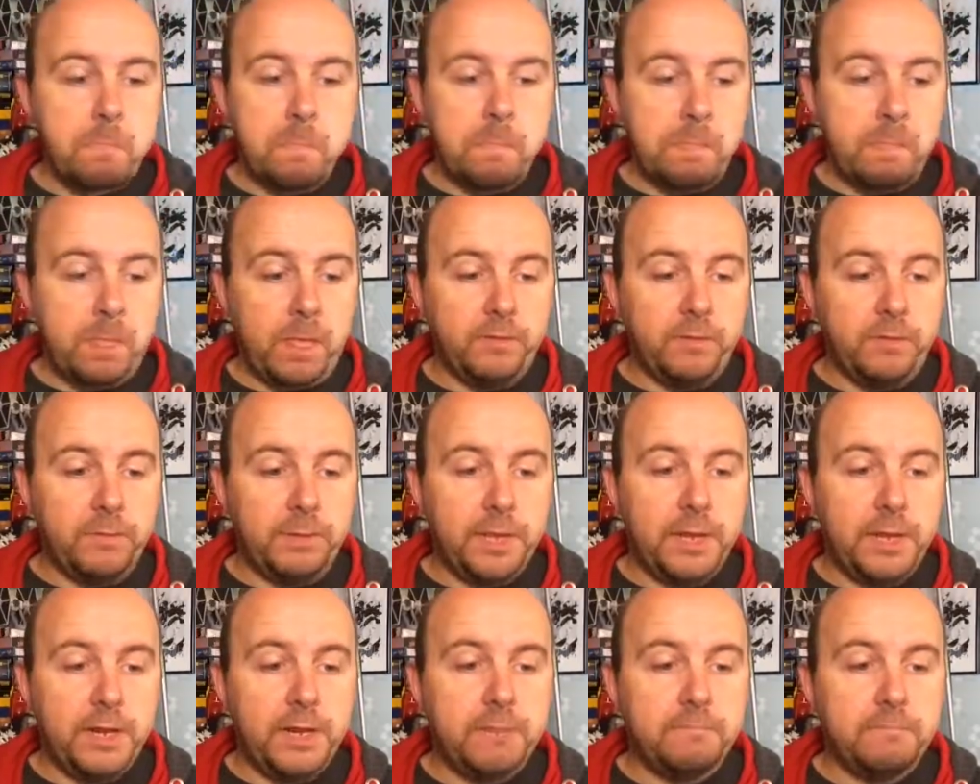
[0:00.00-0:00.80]
Never
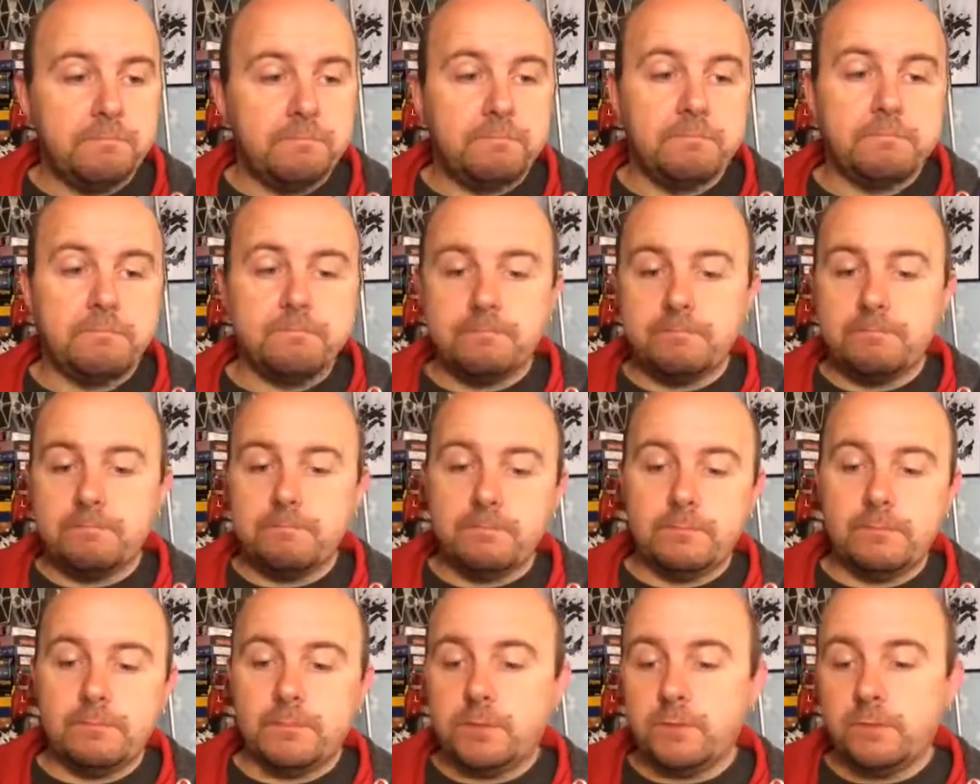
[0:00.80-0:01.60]
played it.
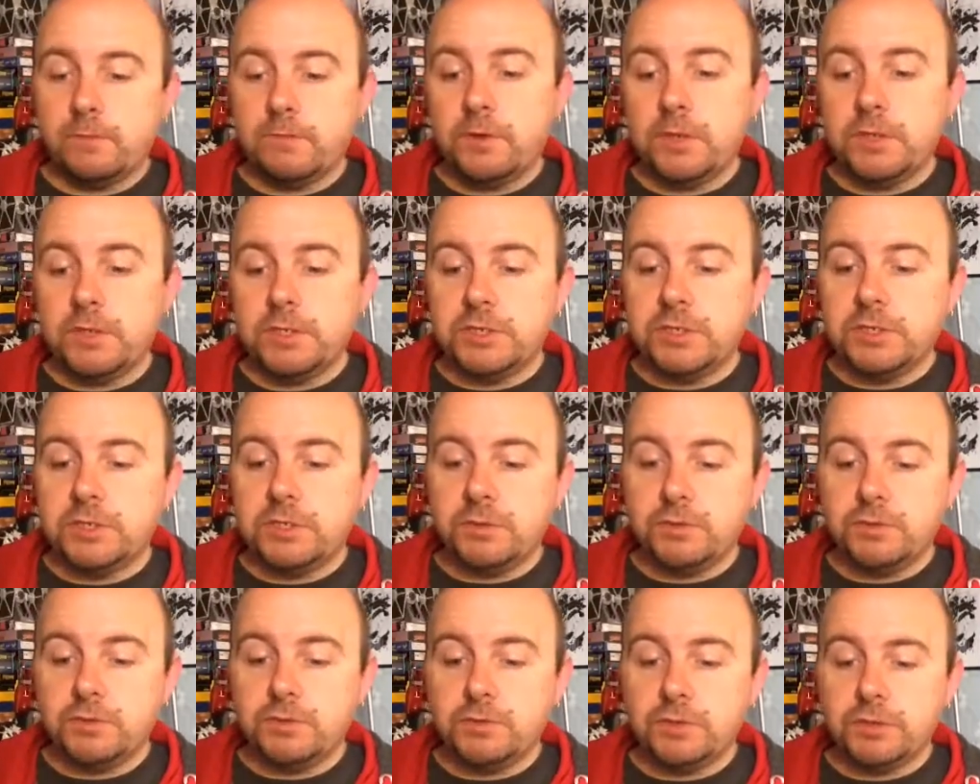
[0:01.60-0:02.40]
Unfortunately, there's
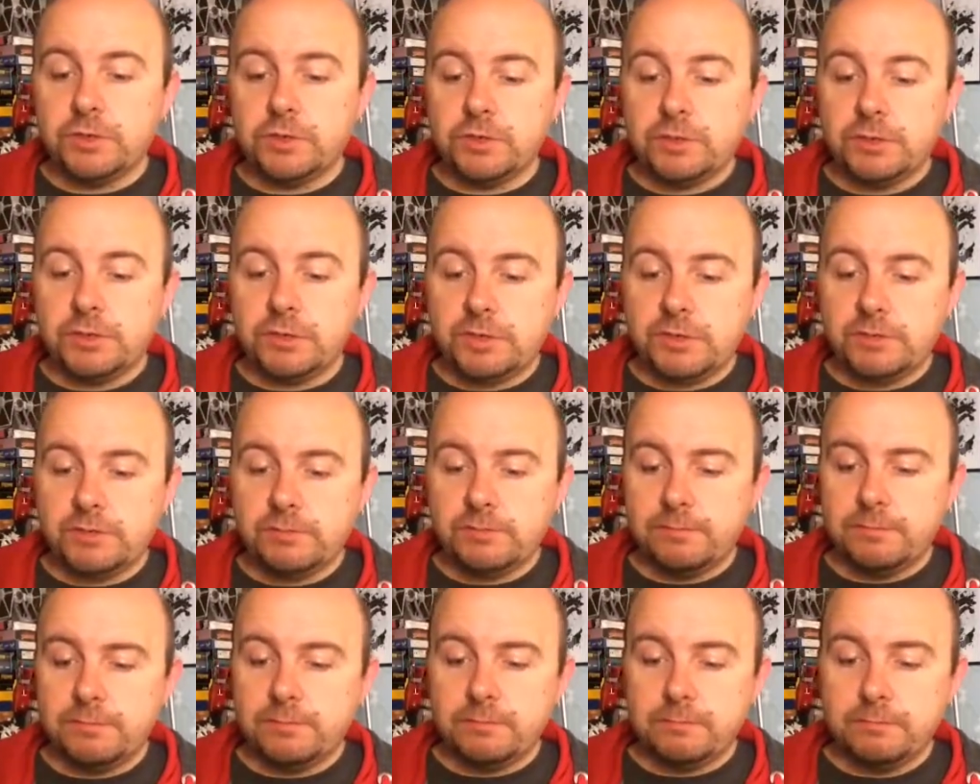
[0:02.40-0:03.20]
no instructions in it.
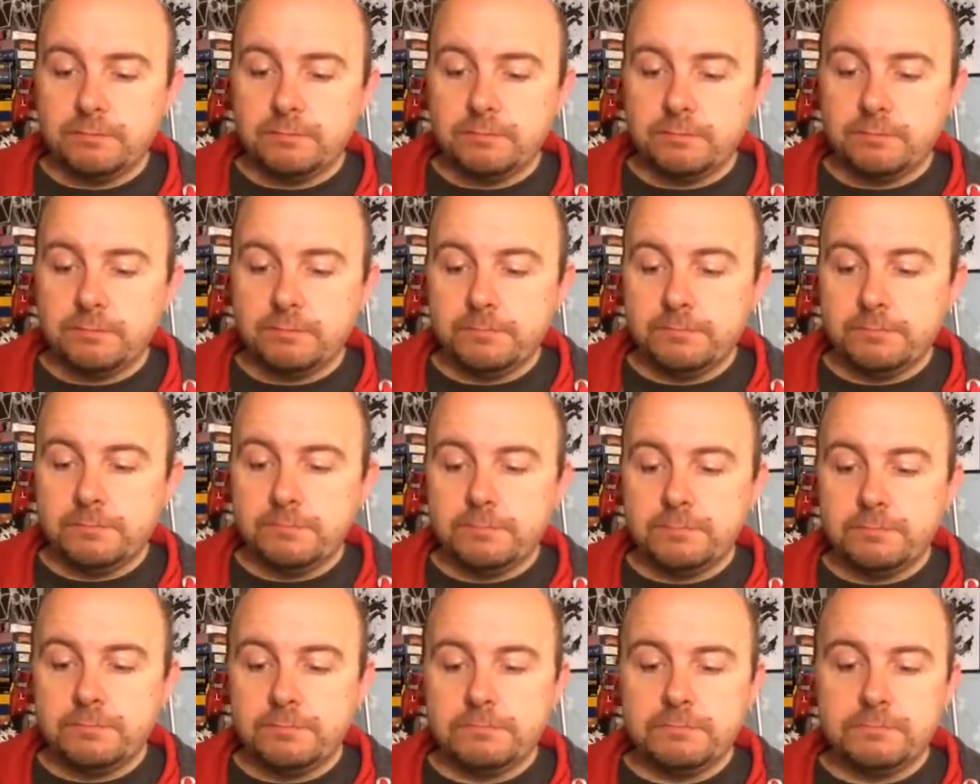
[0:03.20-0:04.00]

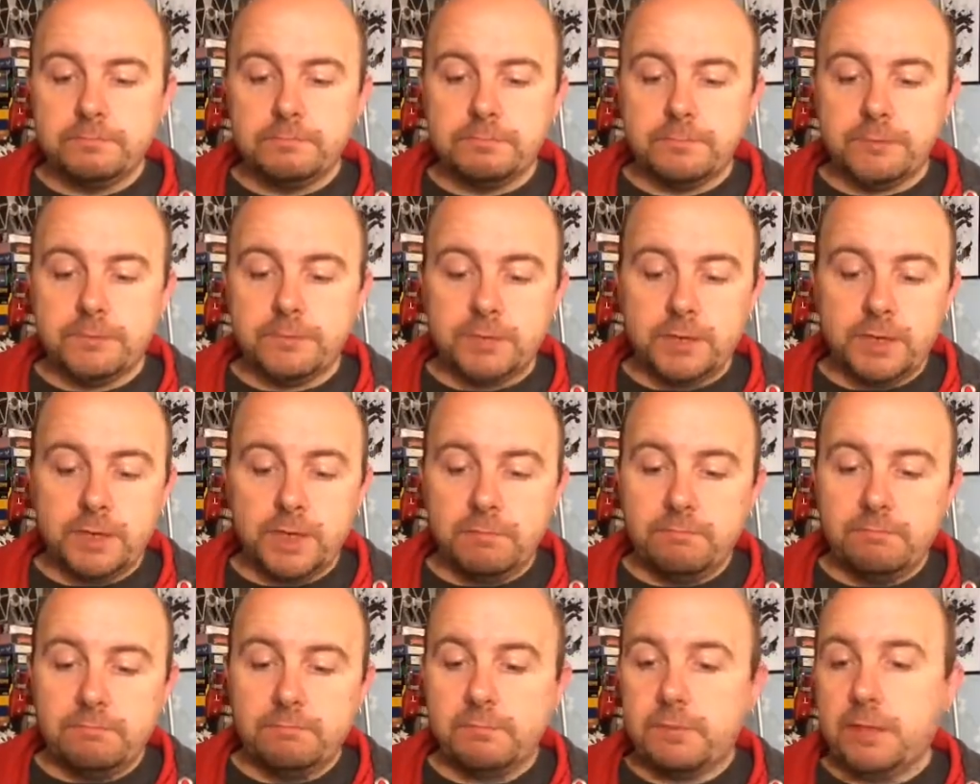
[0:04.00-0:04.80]
But
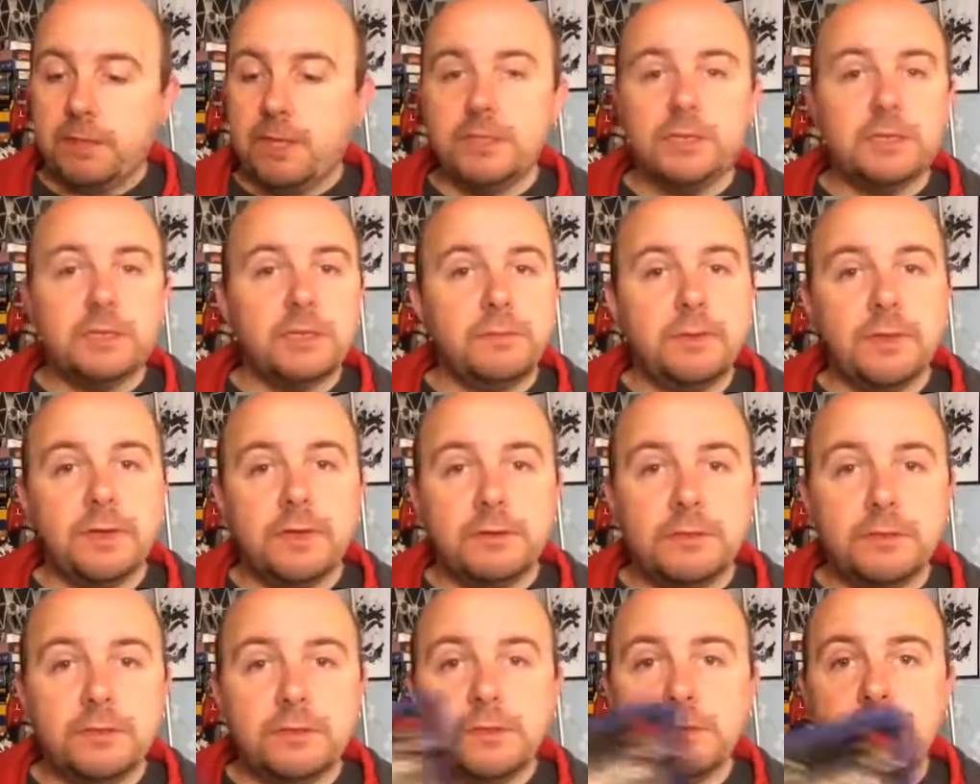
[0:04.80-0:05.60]
again, less than
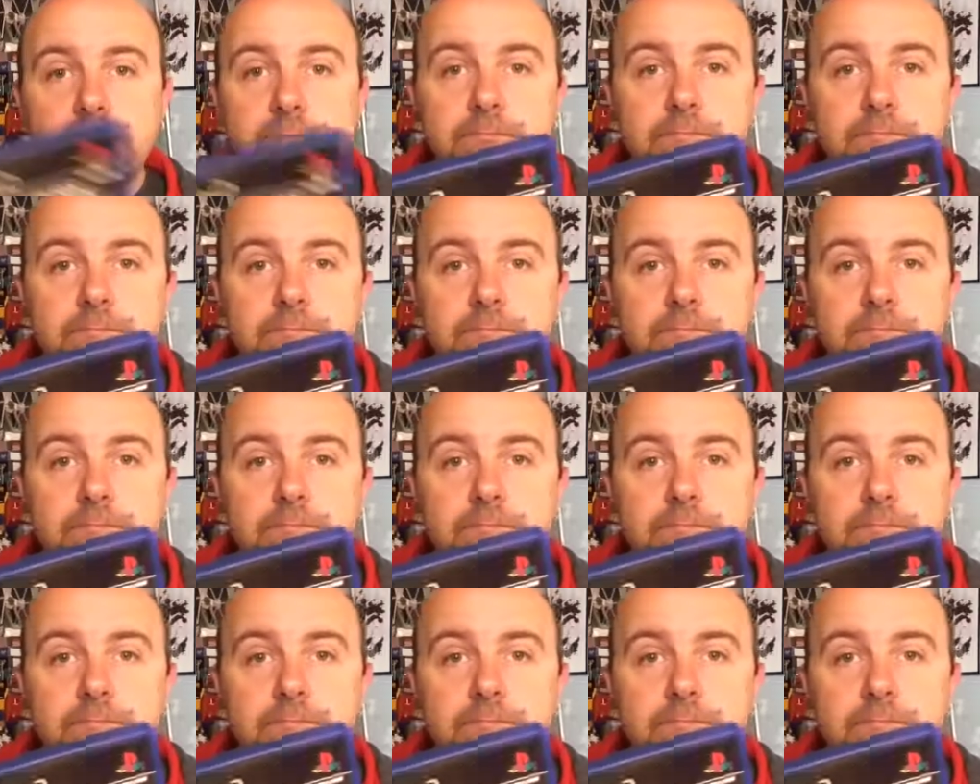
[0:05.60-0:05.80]
£1.